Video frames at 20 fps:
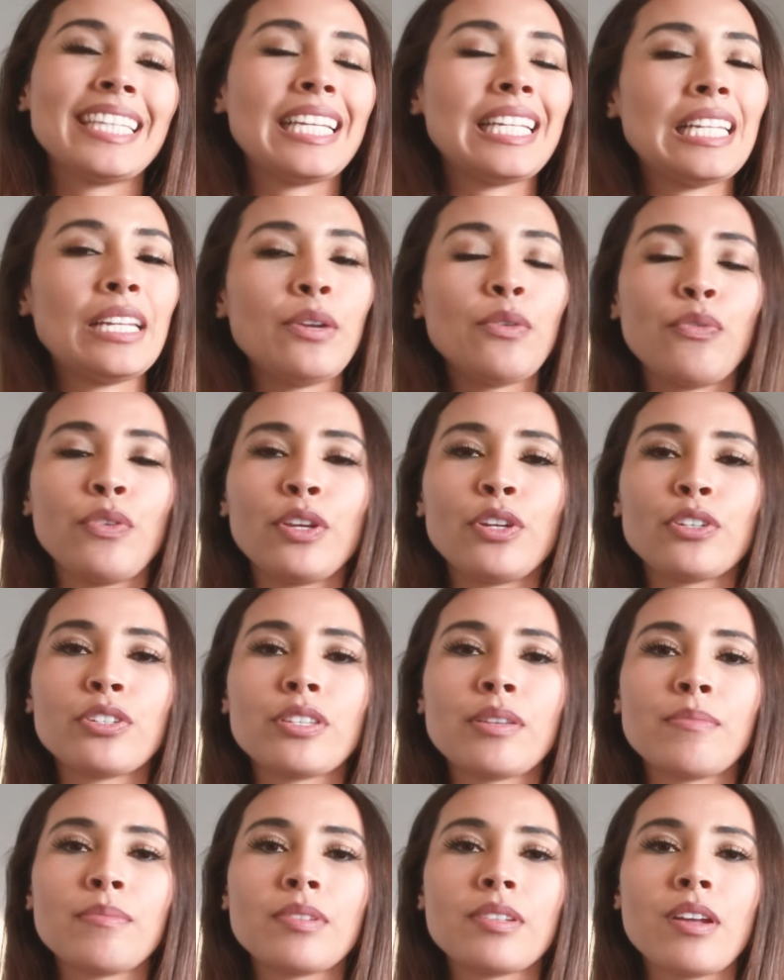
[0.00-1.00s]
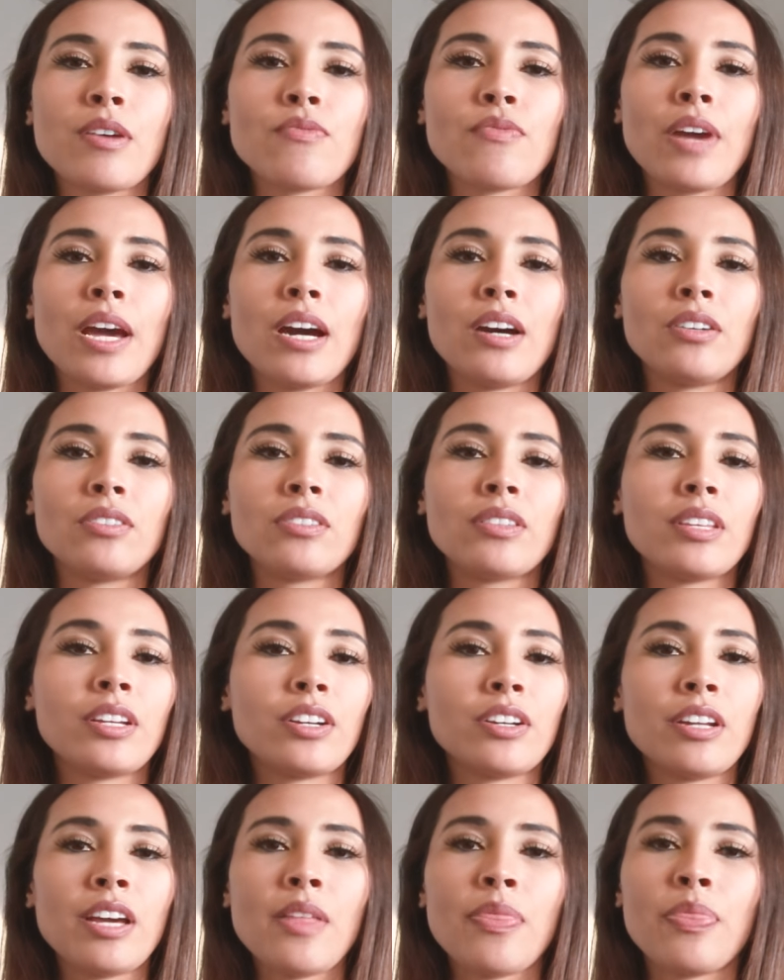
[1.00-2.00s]
they need to figure some stuff out.
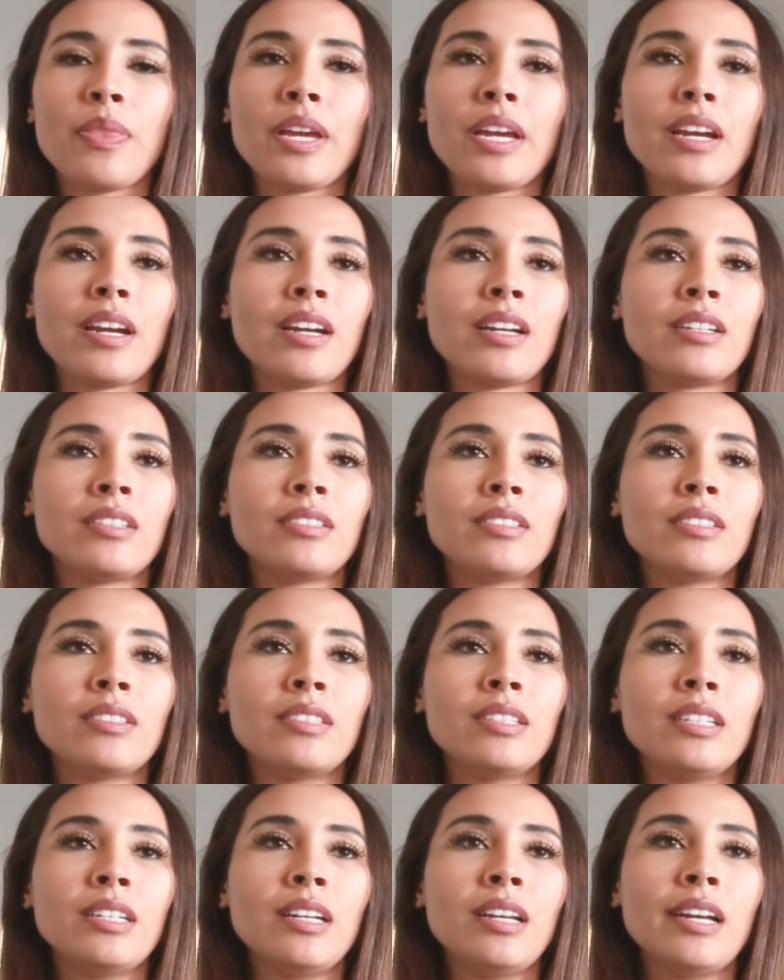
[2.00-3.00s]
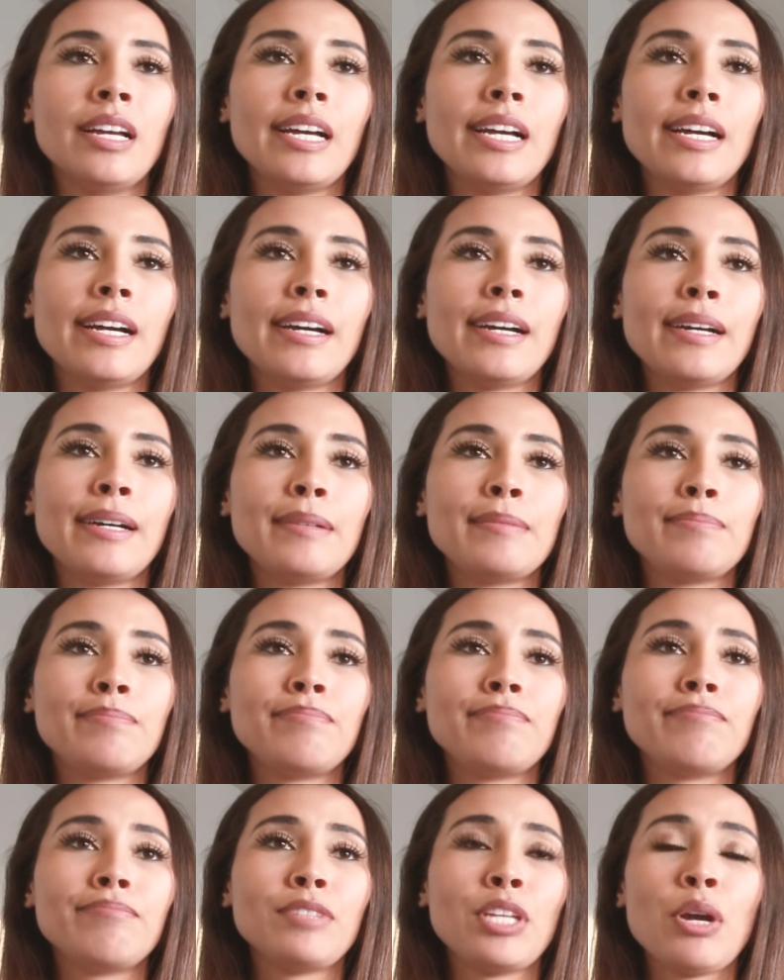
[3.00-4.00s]
They're not there.
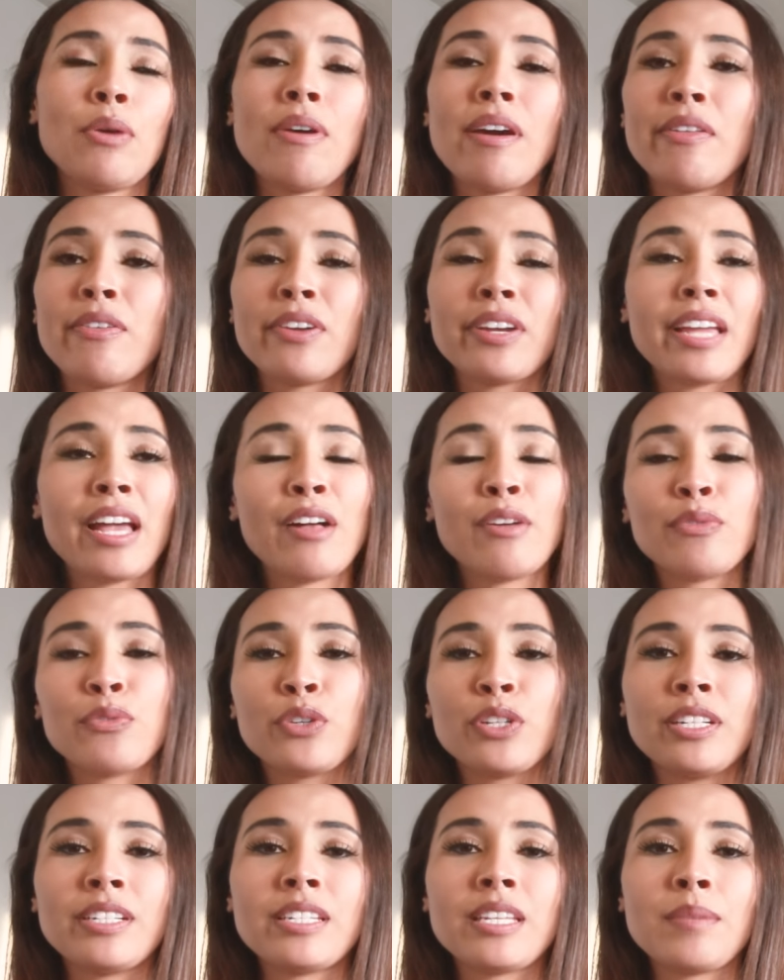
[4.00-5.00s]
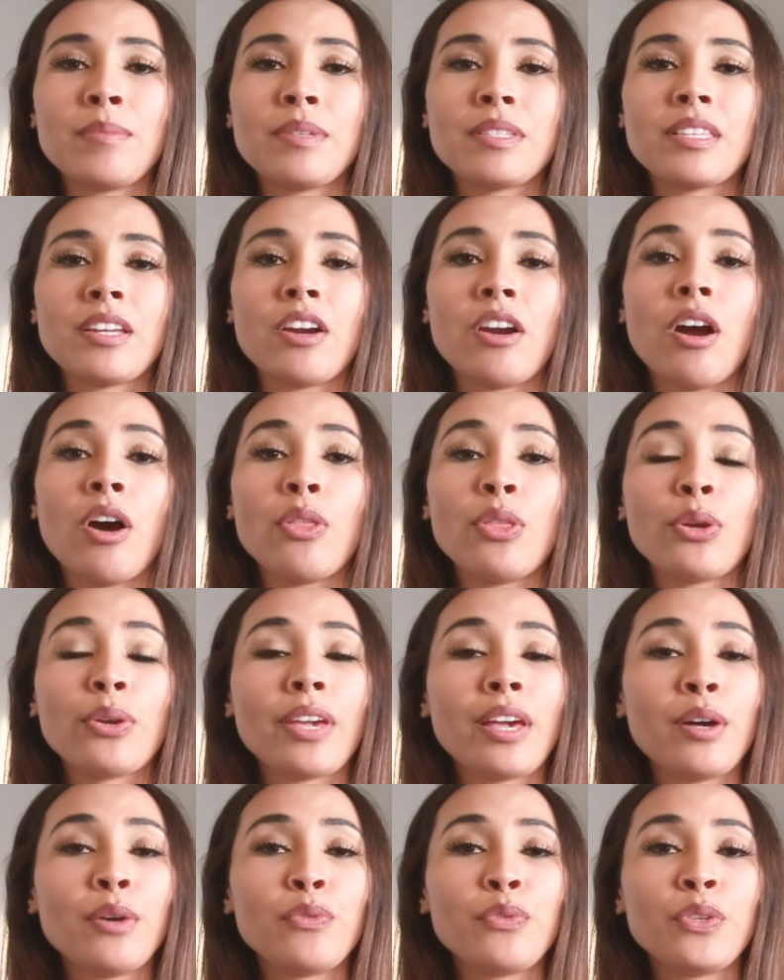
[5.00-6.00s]
No other California team is there, although
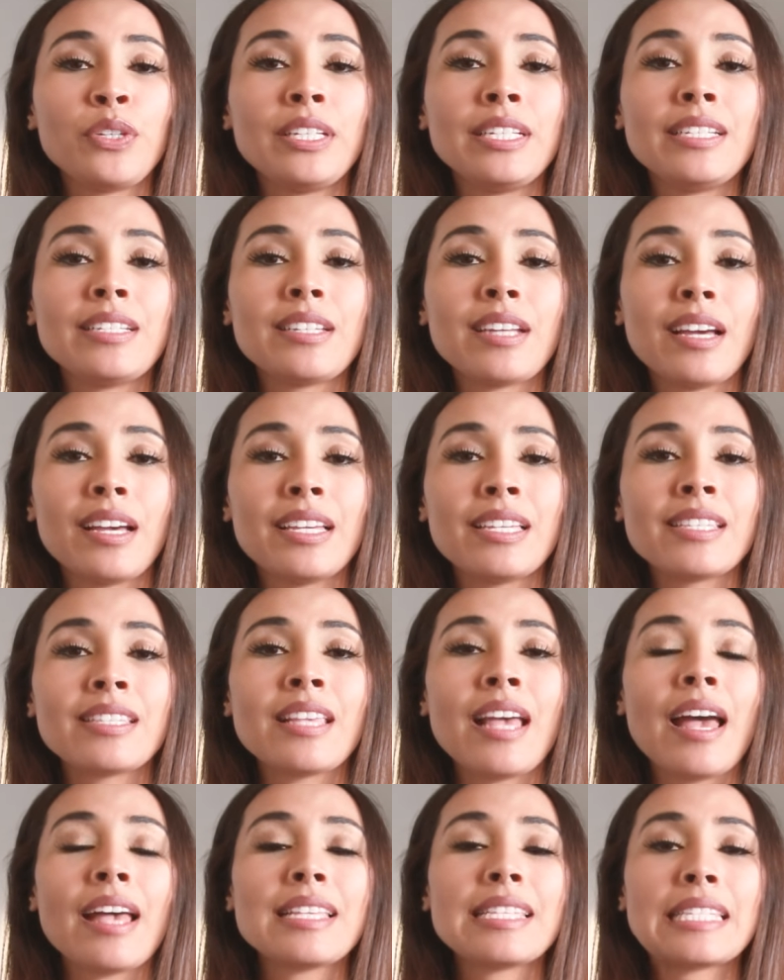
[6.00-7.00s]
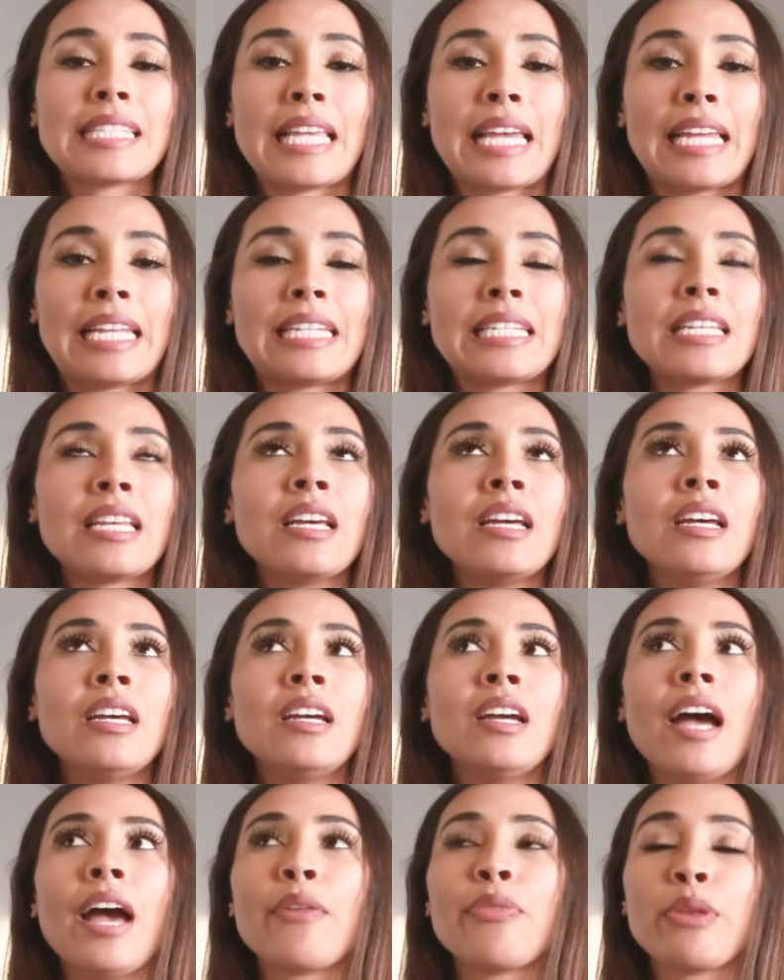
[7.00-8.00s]
California does send,
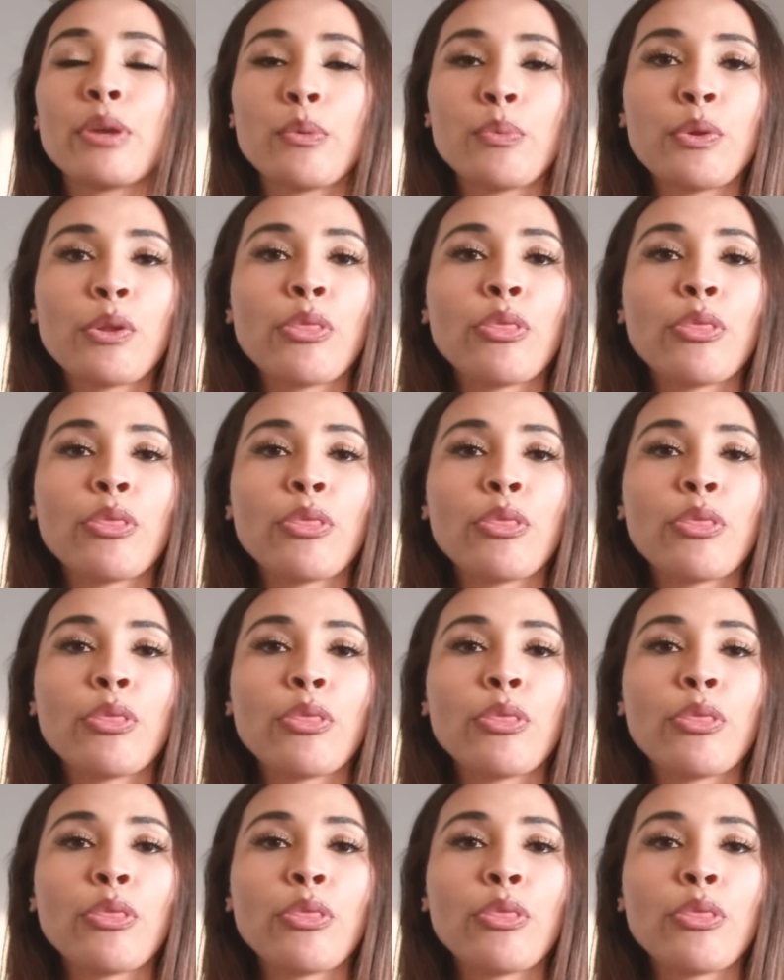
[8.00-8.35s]
I think